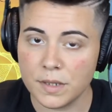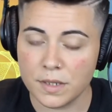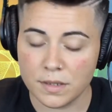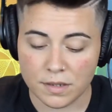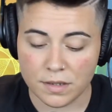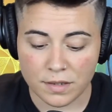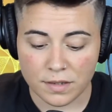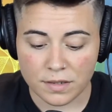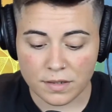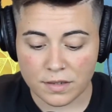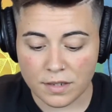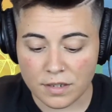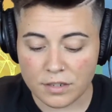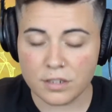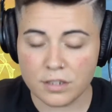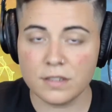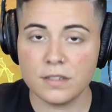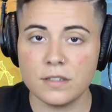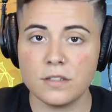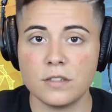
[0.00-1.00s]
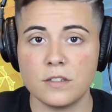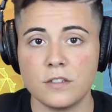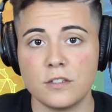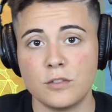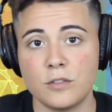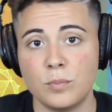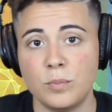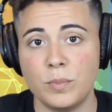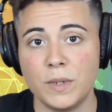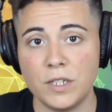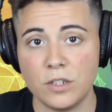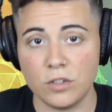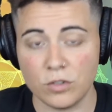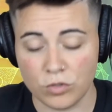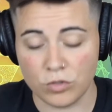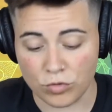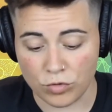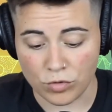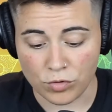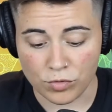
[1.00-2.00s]
the decision to speak your
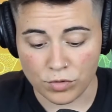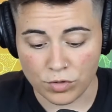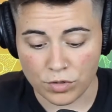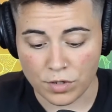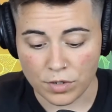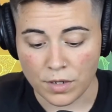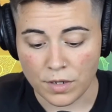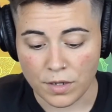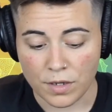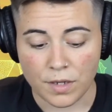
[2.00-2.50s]
truth,